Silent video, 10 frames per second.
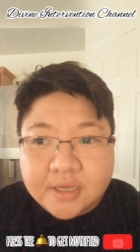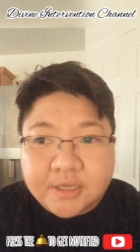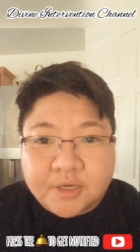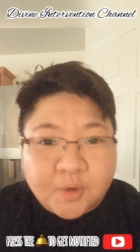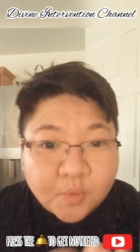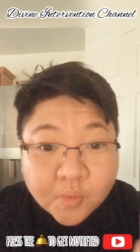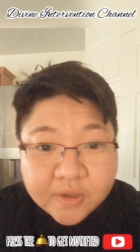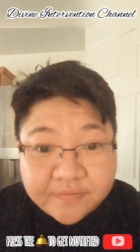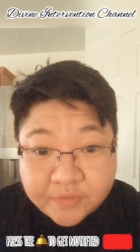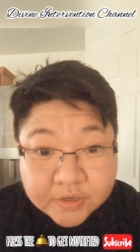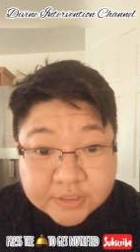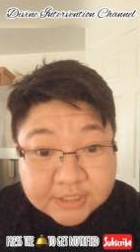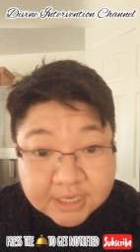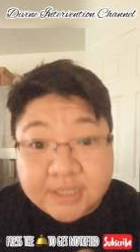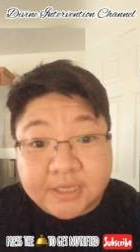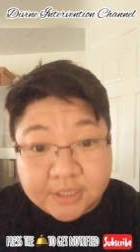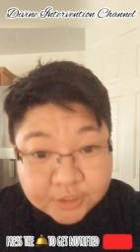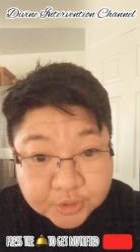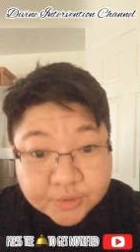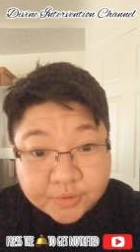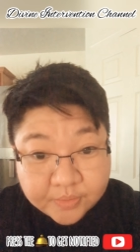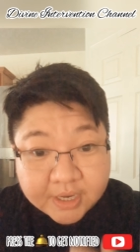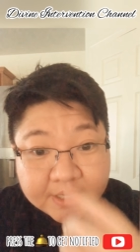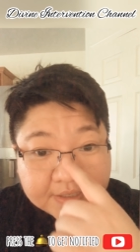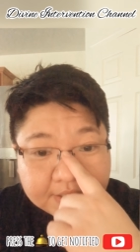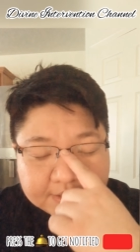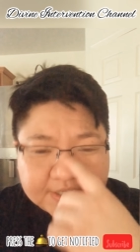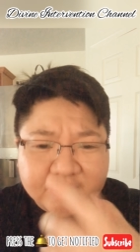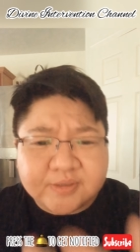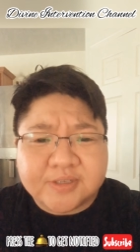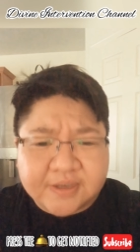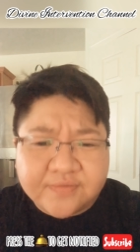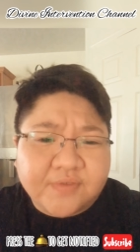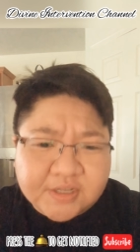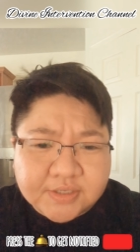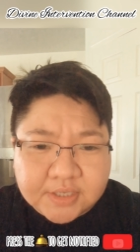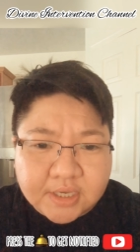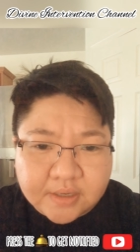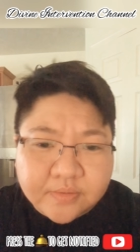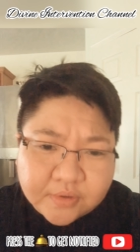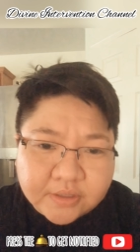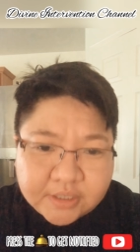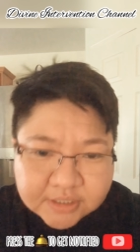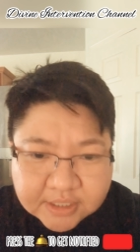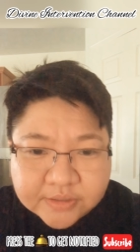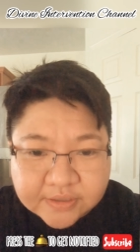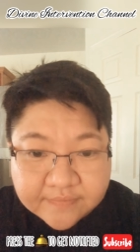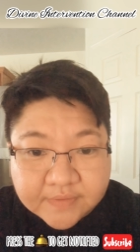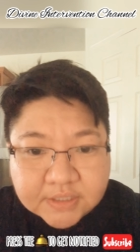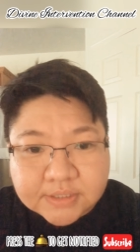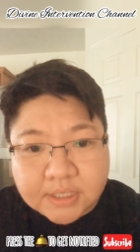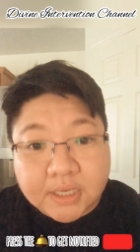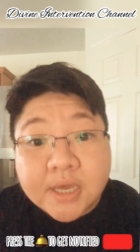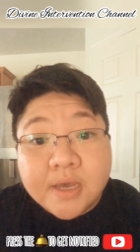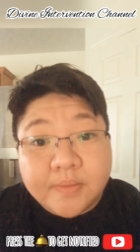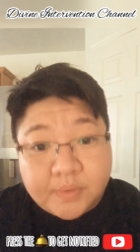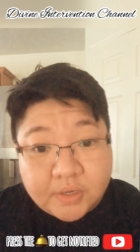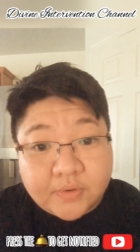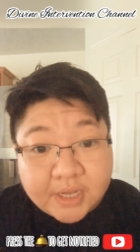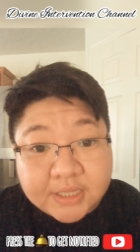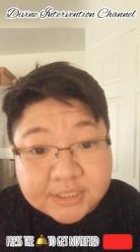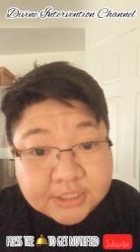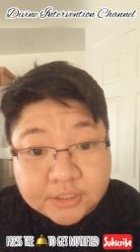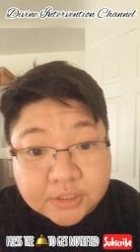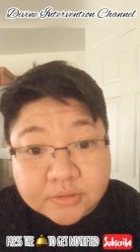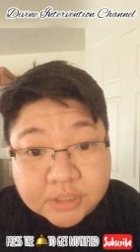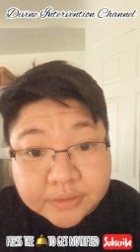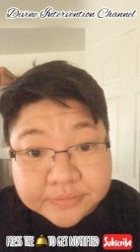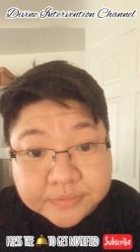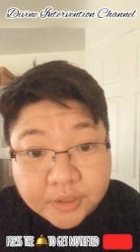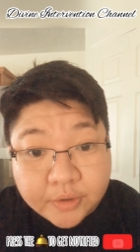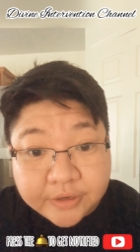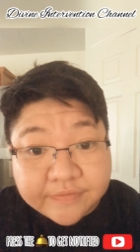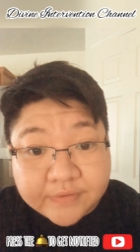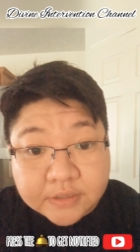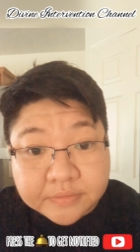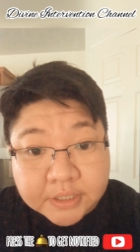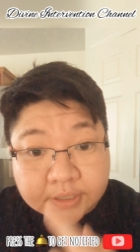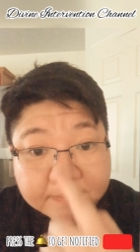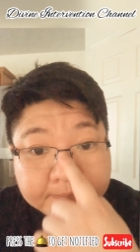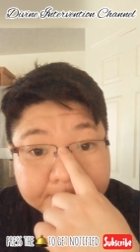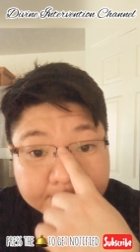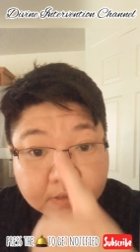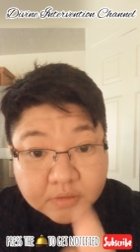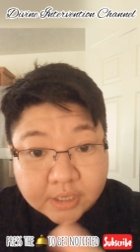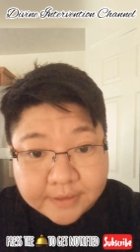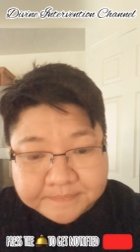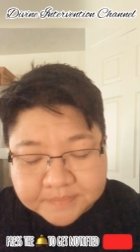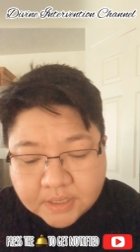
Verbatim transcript: you know, if they're telling the truth, right? It sounds convincing, really. It sounds convincing. But in reality, you don't know who you're following, okay?